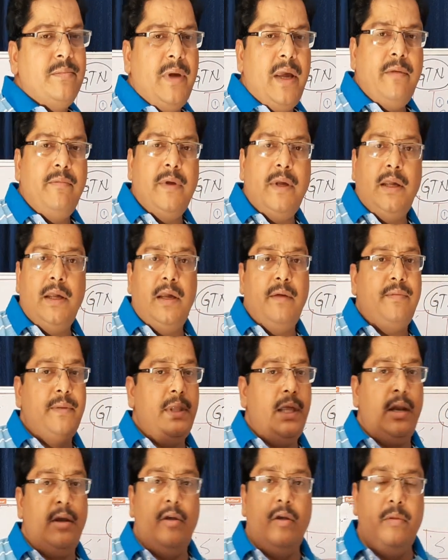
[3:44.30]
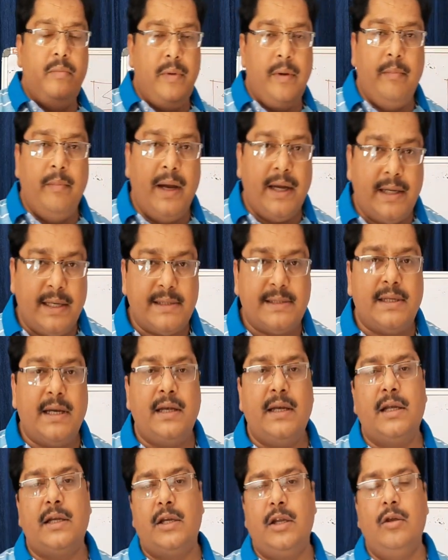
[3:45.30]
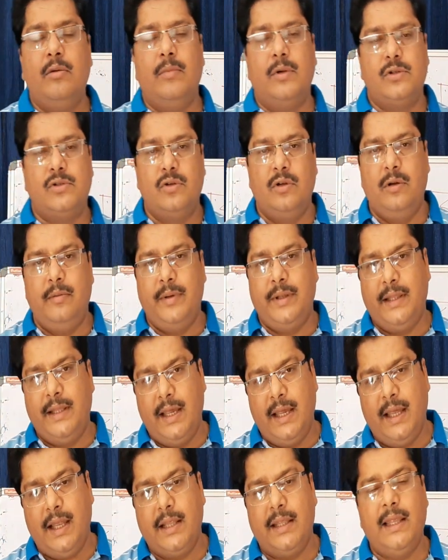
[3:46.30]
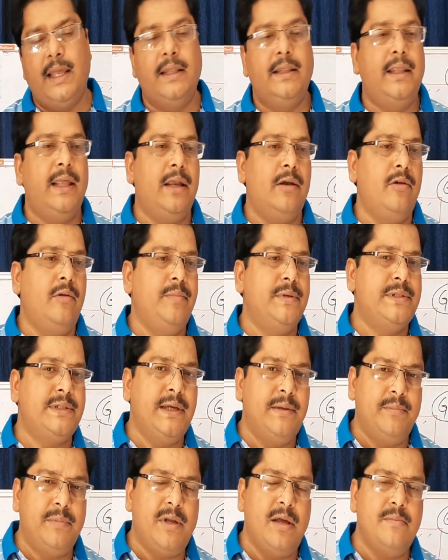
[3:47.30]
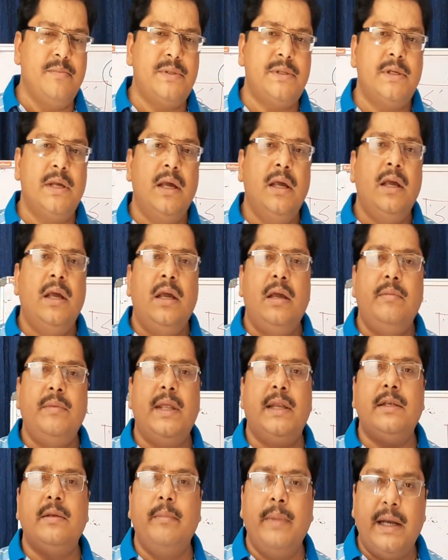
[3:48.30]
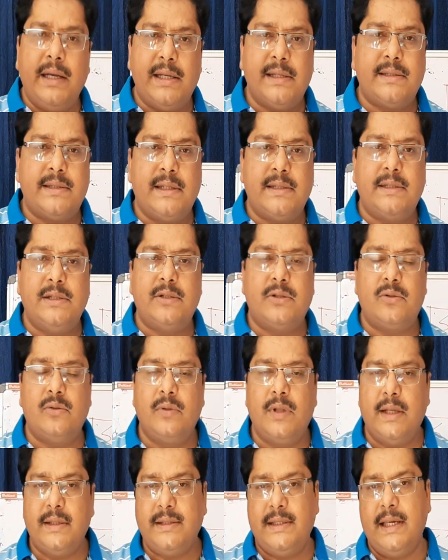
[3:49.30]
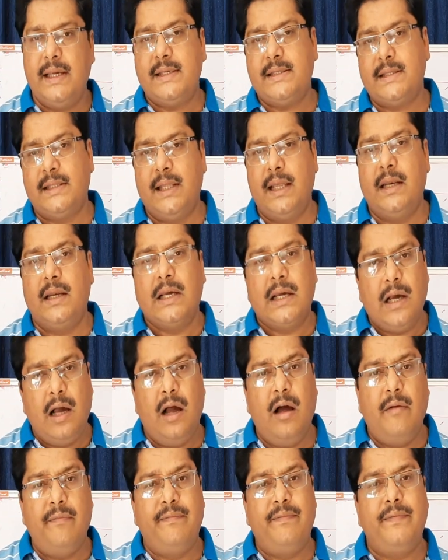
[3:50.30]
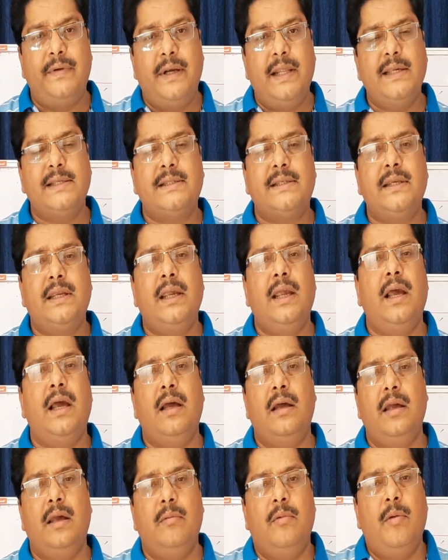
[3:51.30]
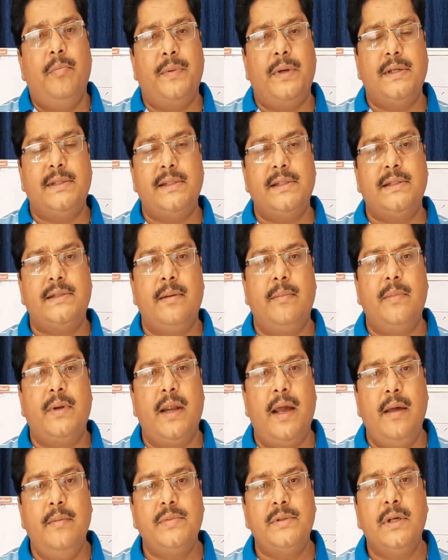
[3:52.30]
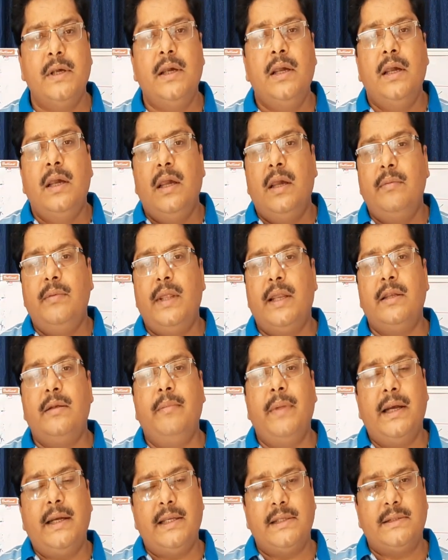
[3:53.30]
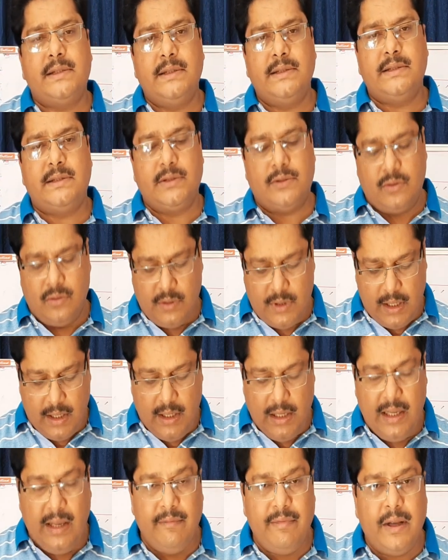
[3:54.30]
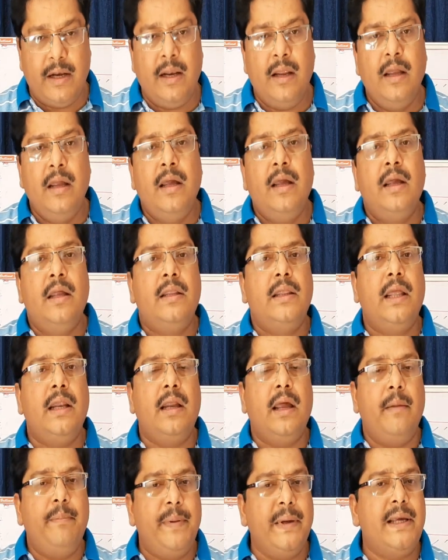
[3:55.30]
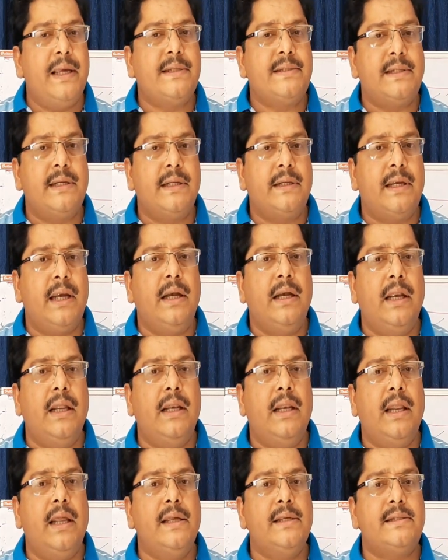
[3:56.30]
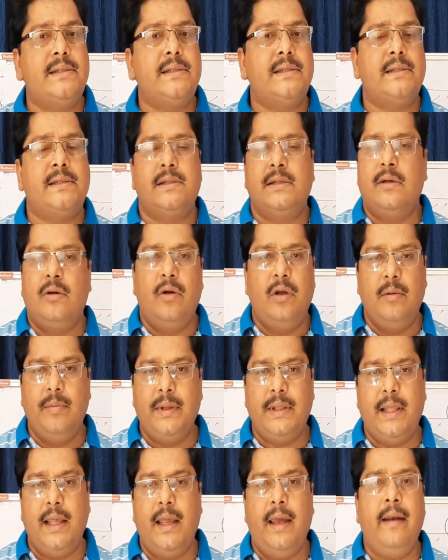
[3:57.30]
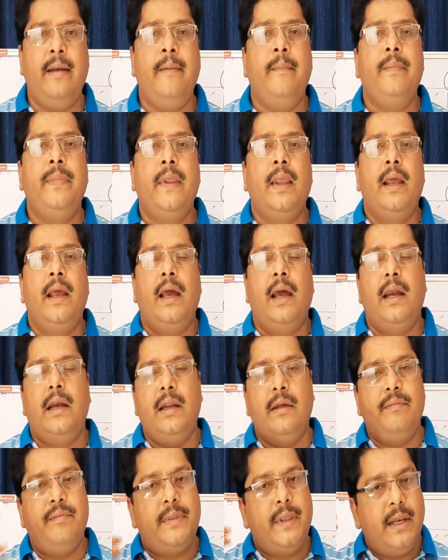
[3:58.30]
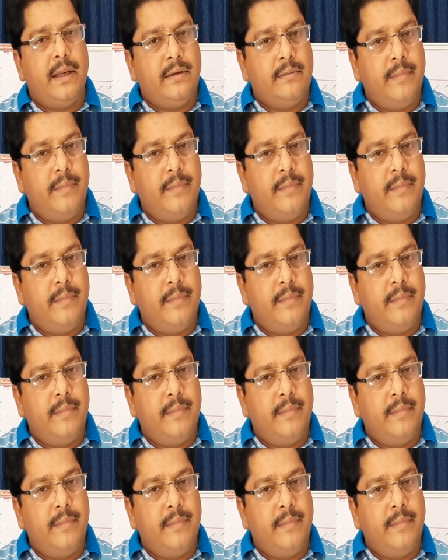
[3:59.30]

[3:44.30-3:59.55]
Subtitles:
may be if there will be metastatic tumors will be there, then there will be symptoms. If there is metastasis to the chest, then cough, dyspnea, hemoptysis sometimes. If there is metastasis to the liver, then epigastric tenderness will be there. And if there is